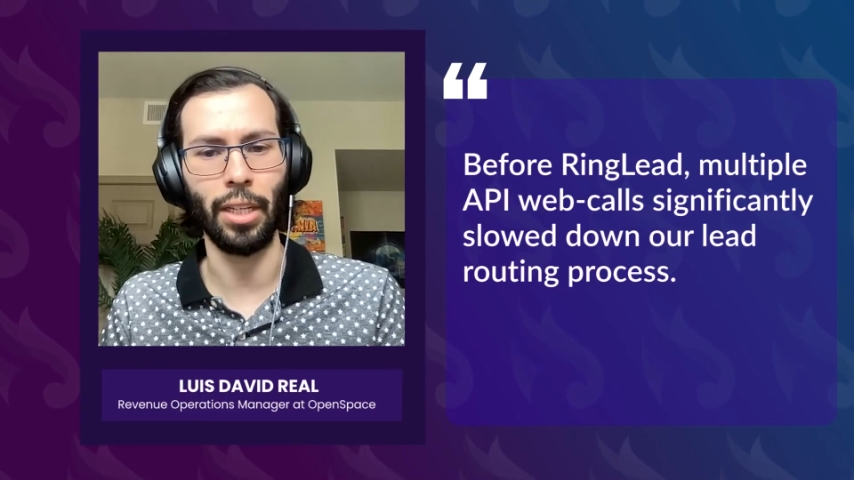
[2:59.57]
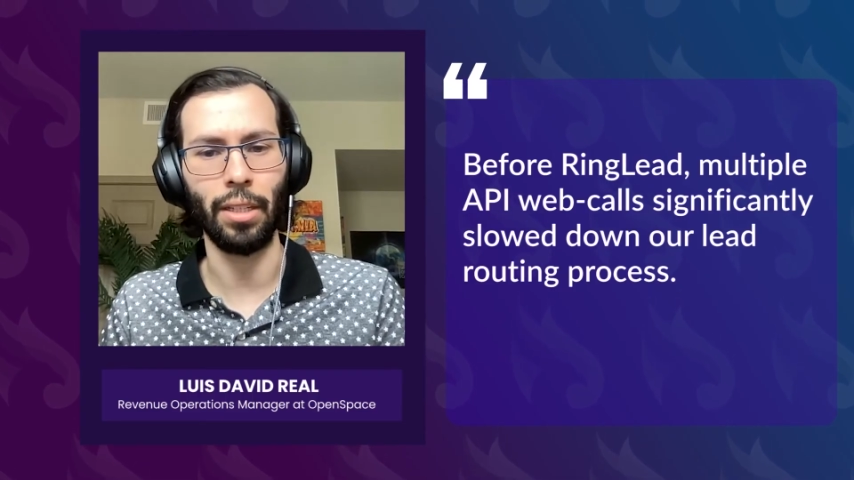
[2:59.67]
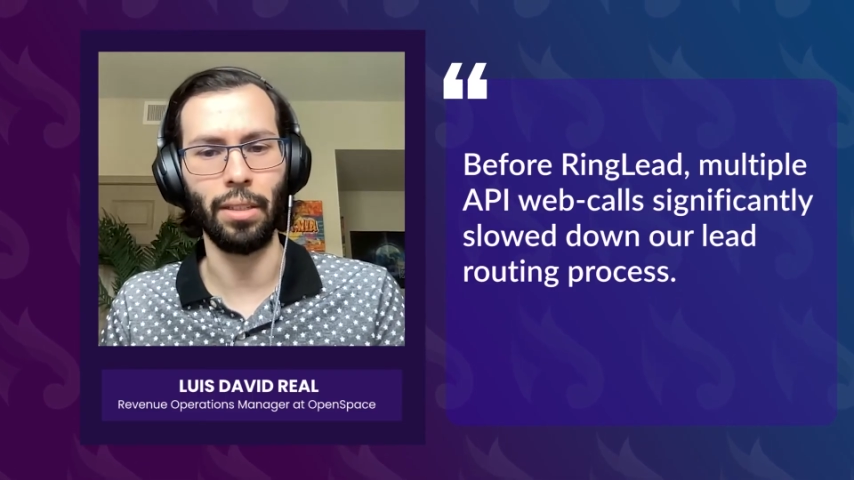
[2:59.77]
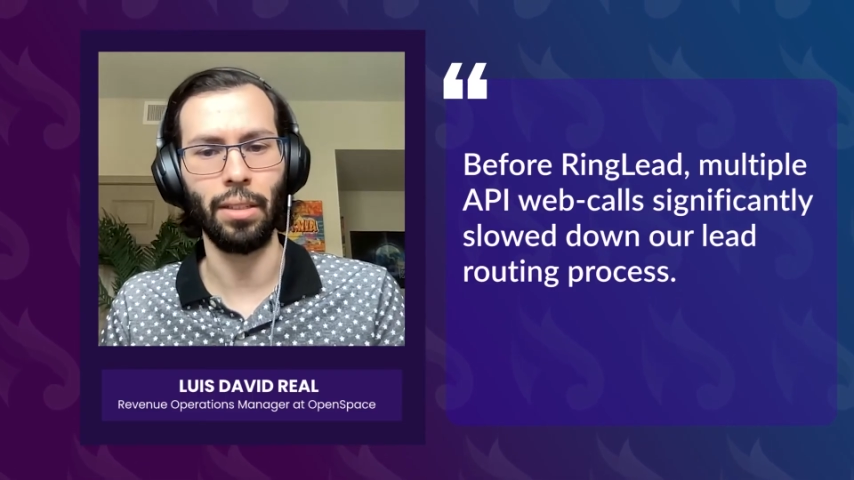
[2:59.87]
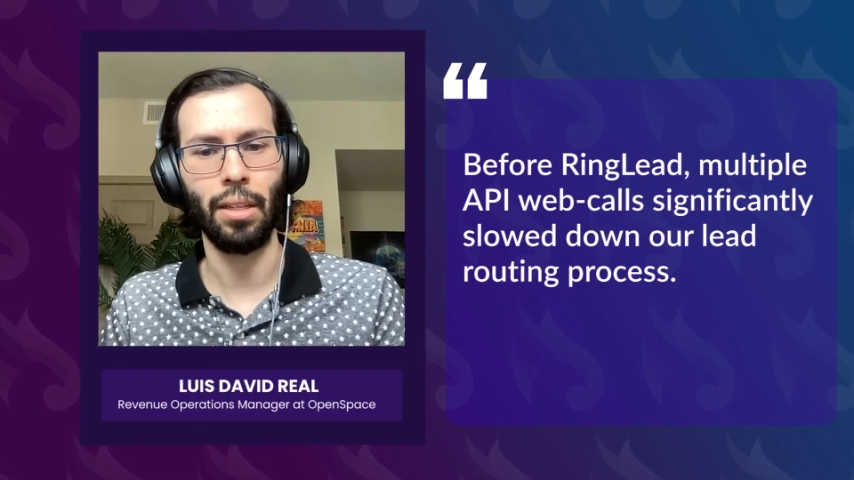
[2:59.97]

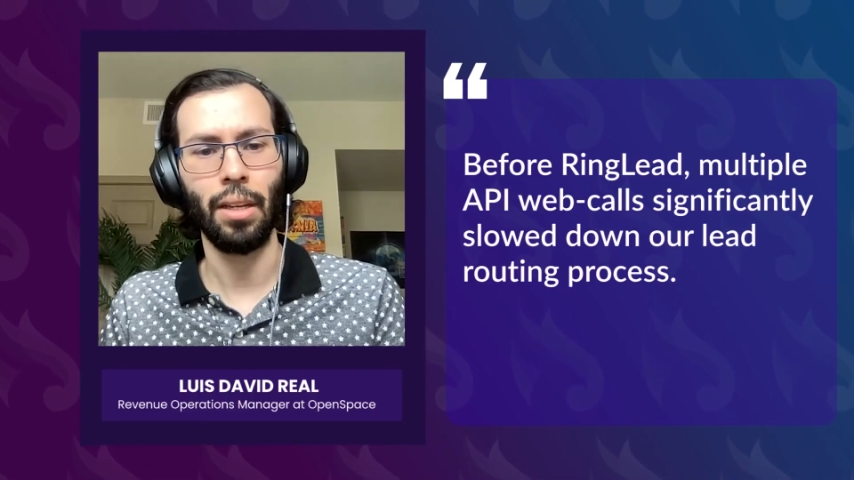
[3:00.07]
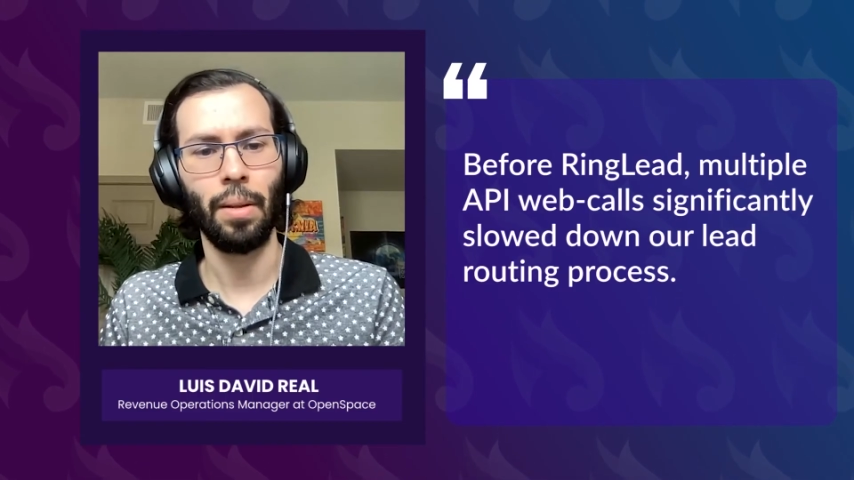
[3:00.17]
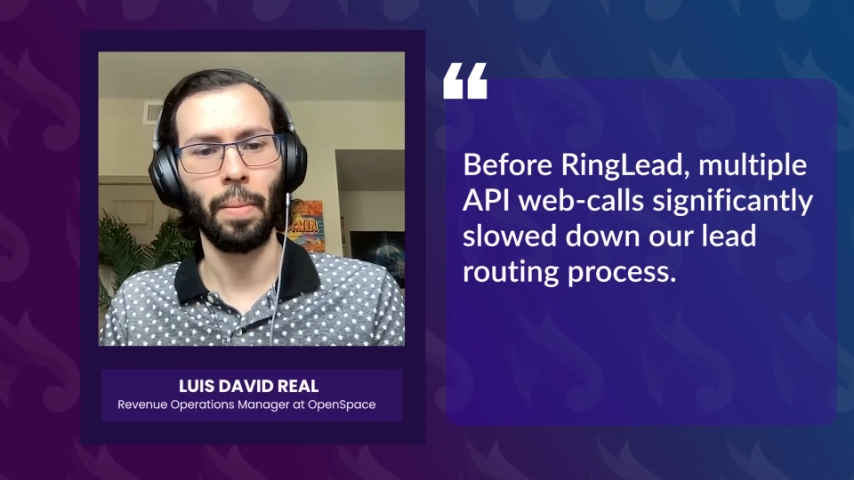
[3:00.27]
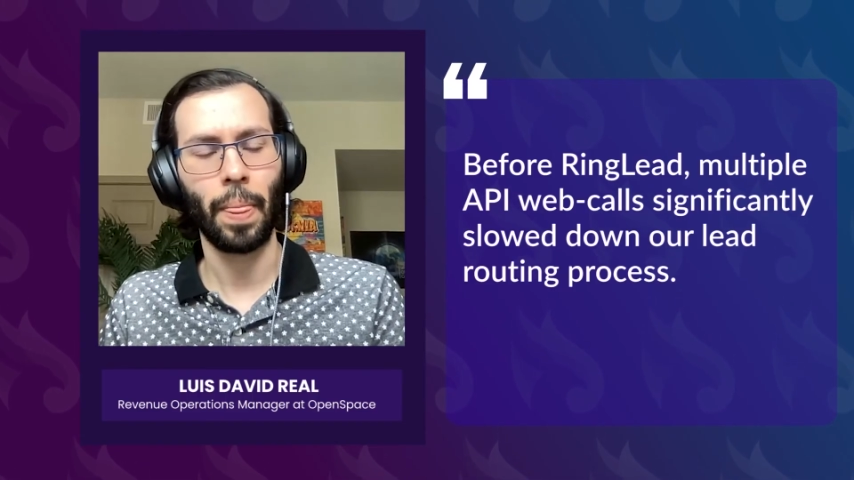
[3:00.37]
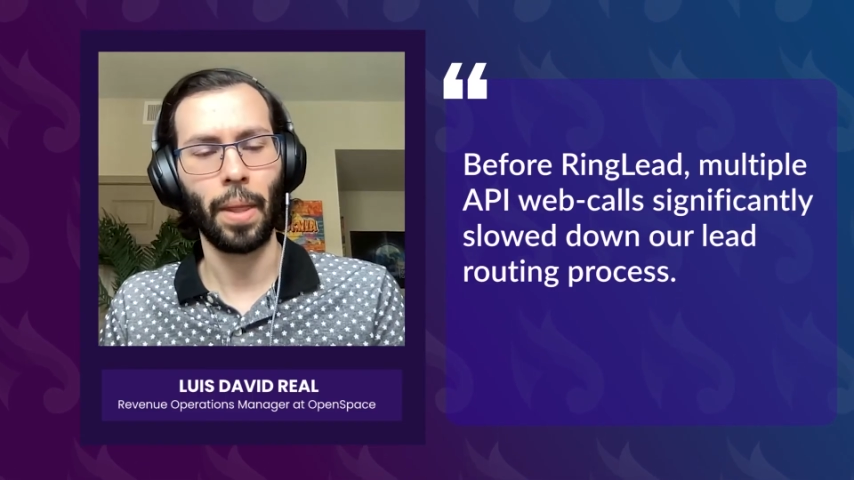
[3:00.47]
in,
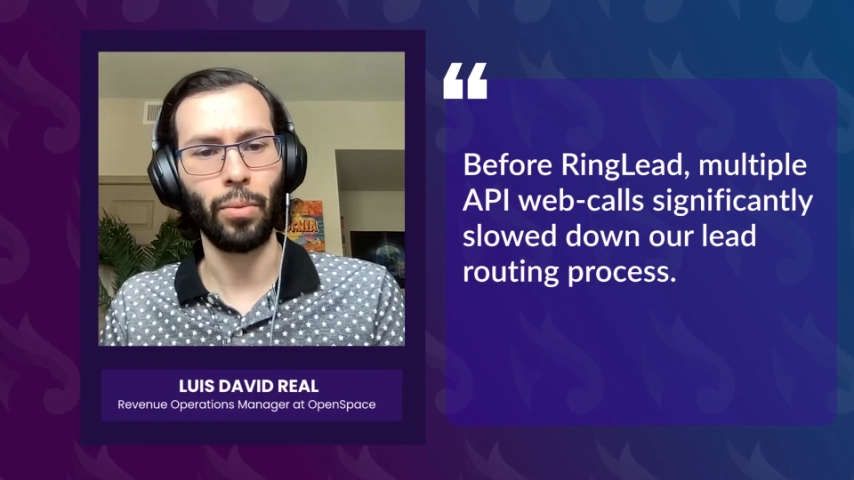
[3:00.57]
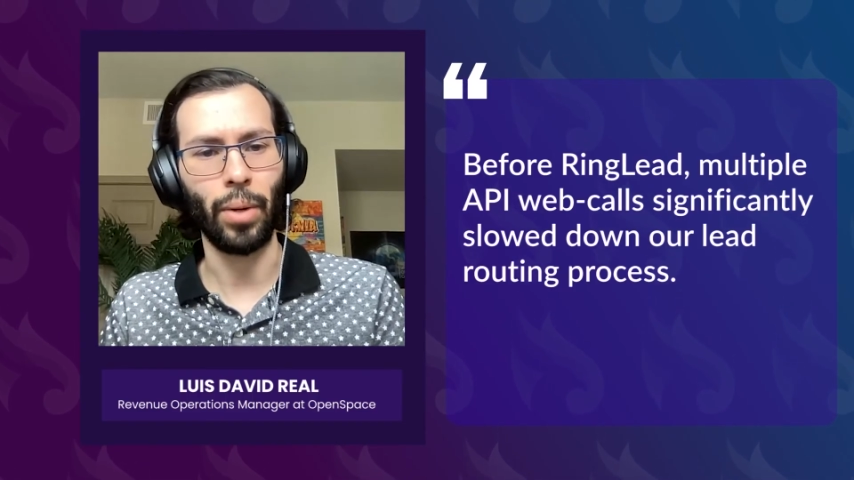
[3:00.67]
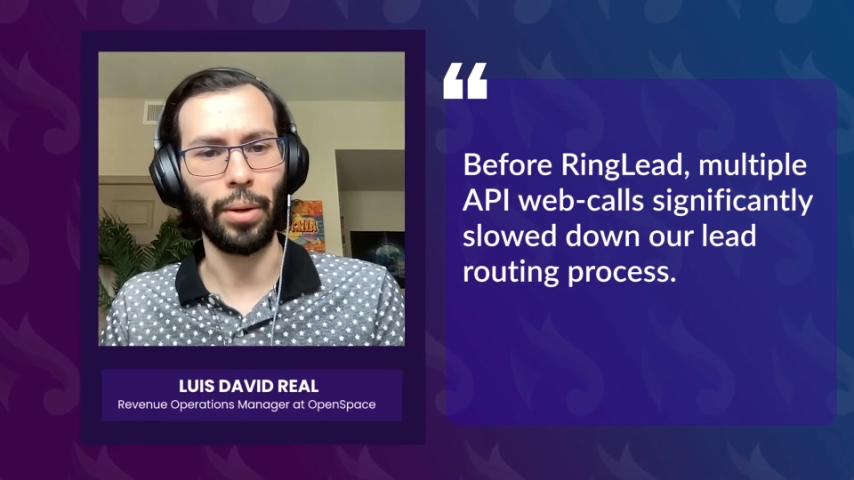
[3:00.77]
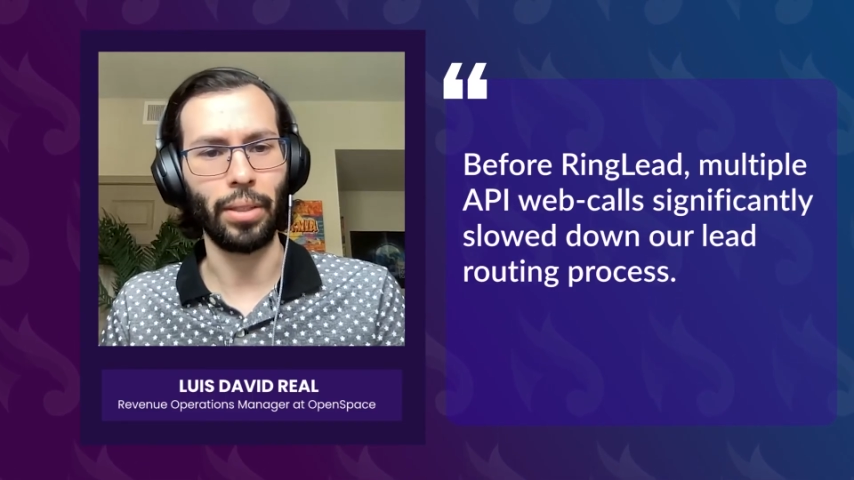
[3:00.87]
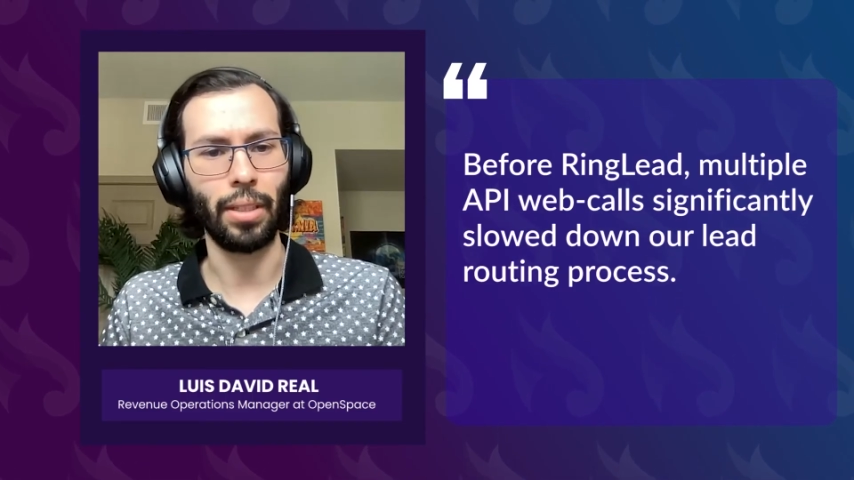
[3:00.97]

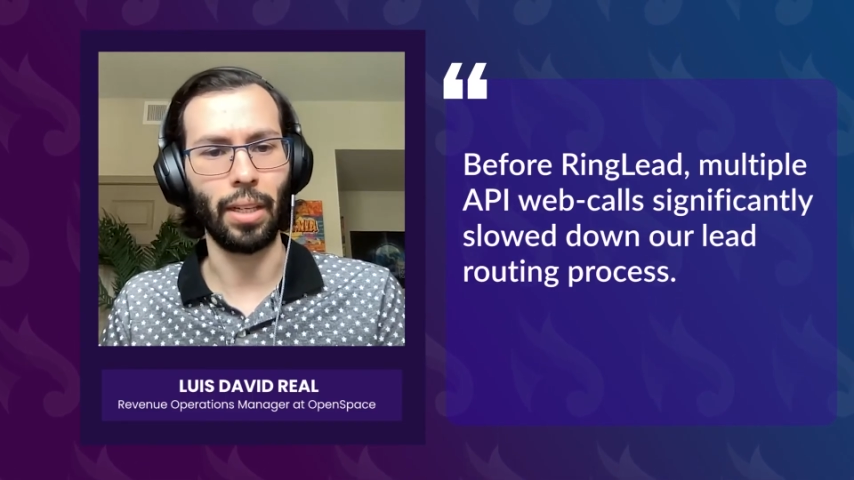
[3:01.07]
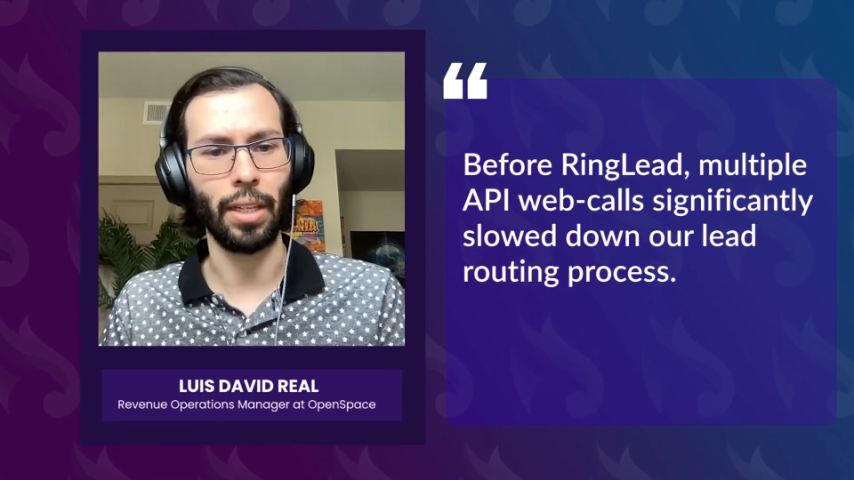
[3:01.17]
routing the